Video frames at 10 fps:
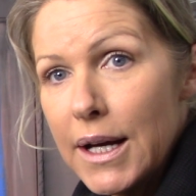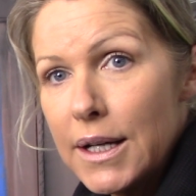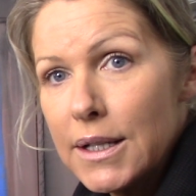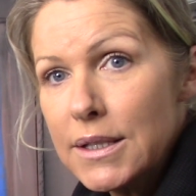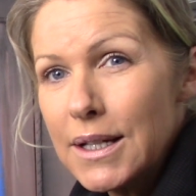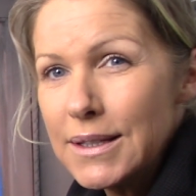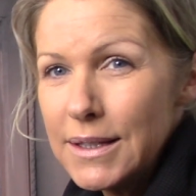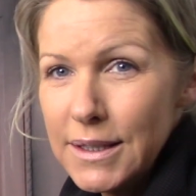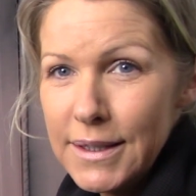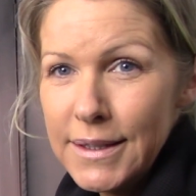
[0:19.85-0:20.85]
add a
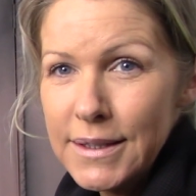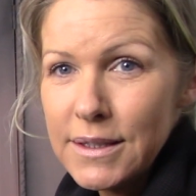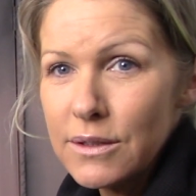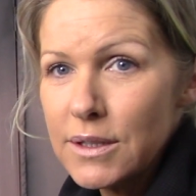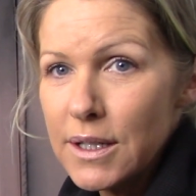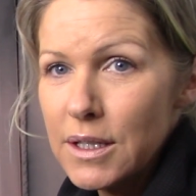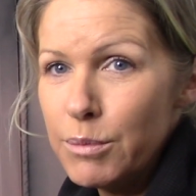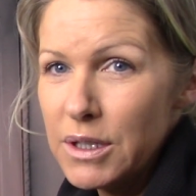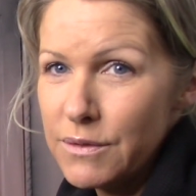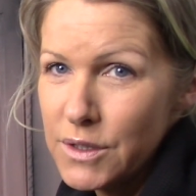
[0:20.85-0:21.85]
little tiny
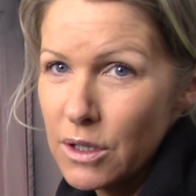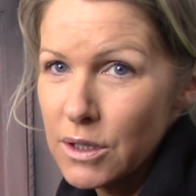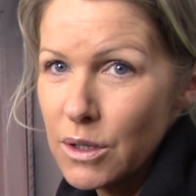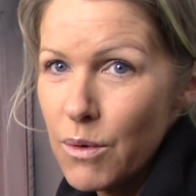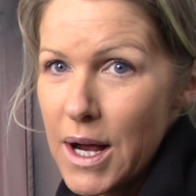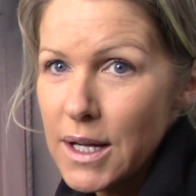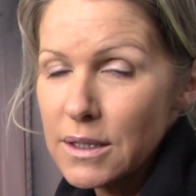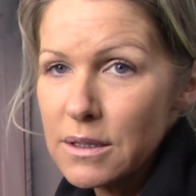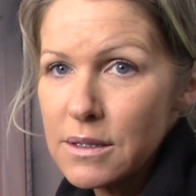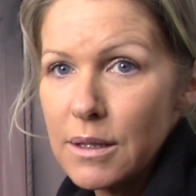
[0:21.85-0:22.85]
bit of dark
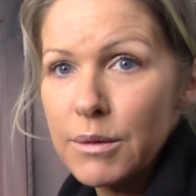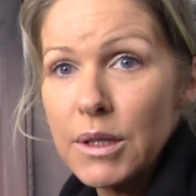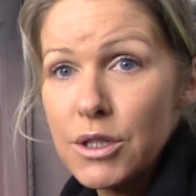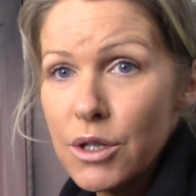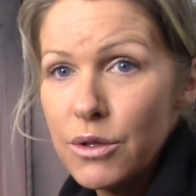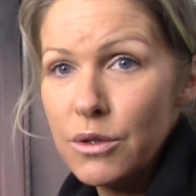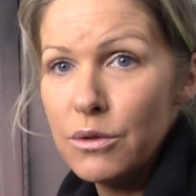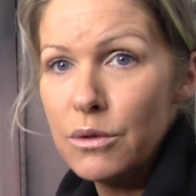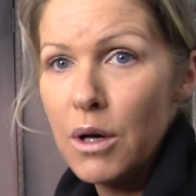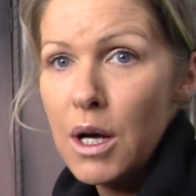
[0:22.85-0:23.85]
wax, and I'm going to show
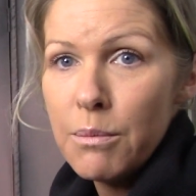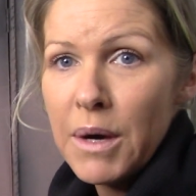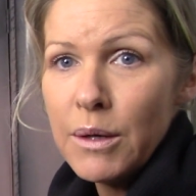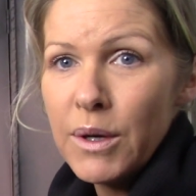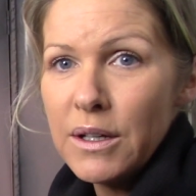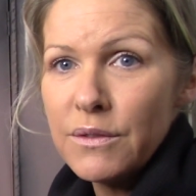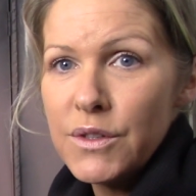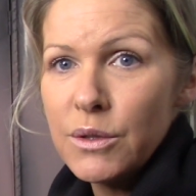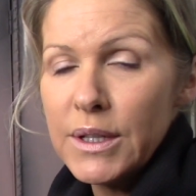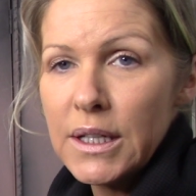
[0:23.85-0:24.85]
you my way of
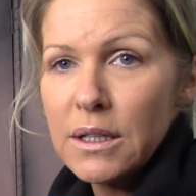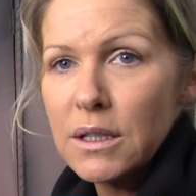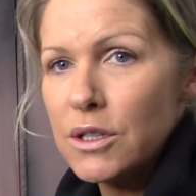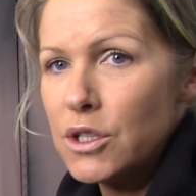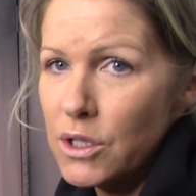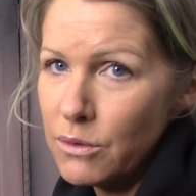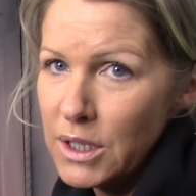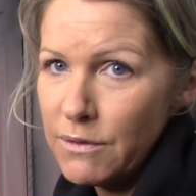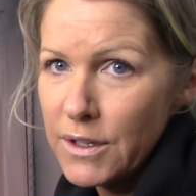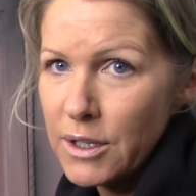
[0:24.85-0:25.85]
doing it because you don't
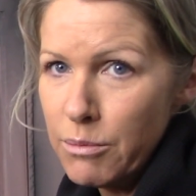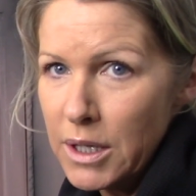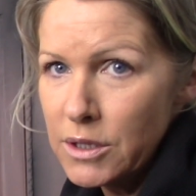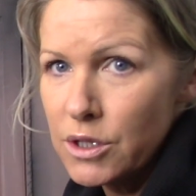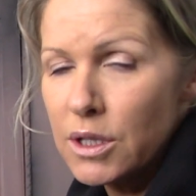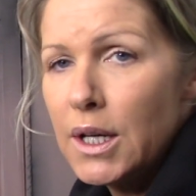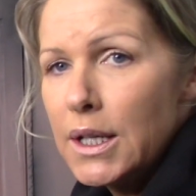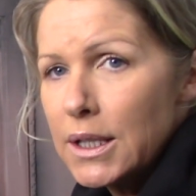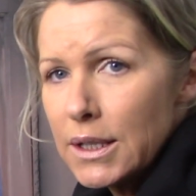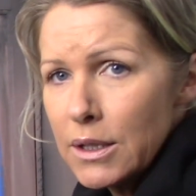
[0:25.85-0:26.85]
need very much.
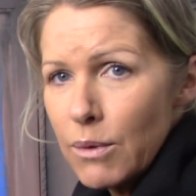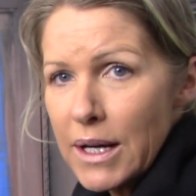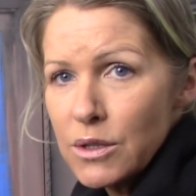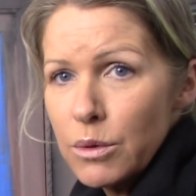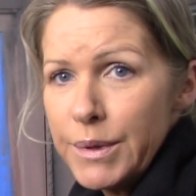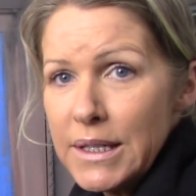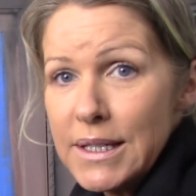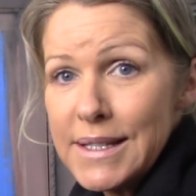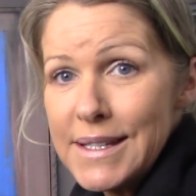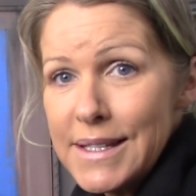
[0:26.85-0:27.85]
Clear wax will be
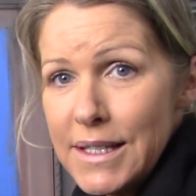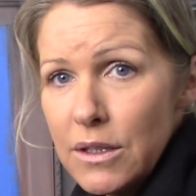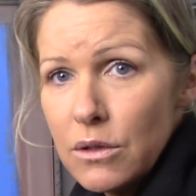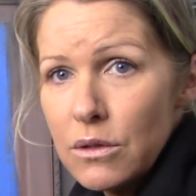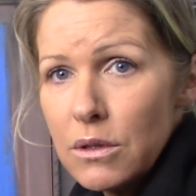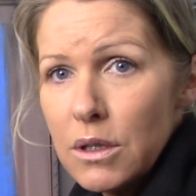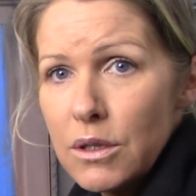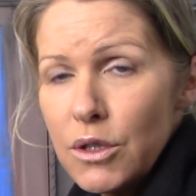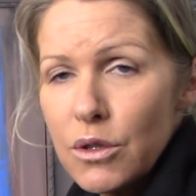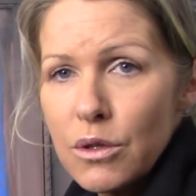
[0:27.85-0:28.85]
to seal
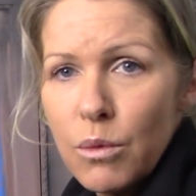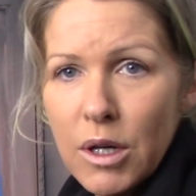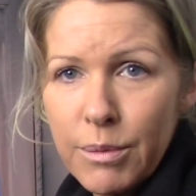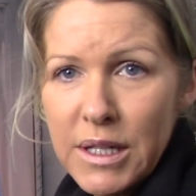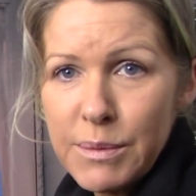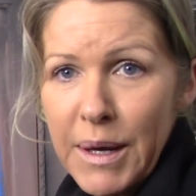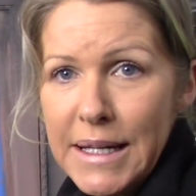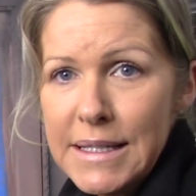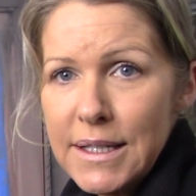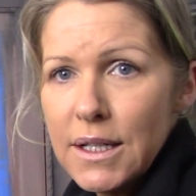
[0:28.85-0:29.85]
your water-based
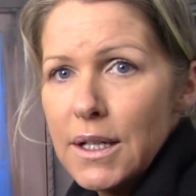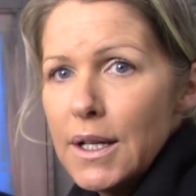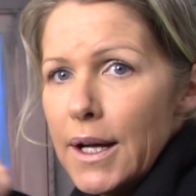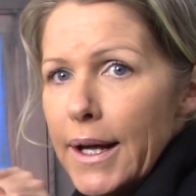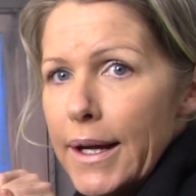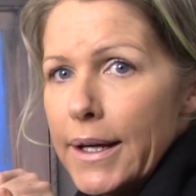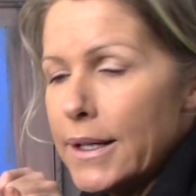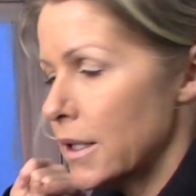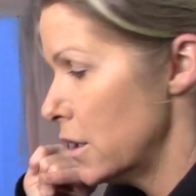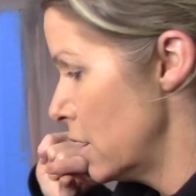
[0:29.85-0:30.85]
paint,
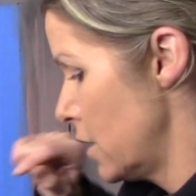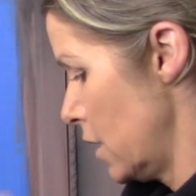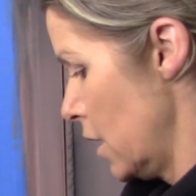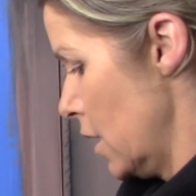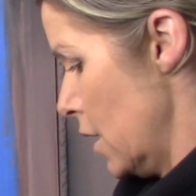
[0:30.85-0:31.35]
and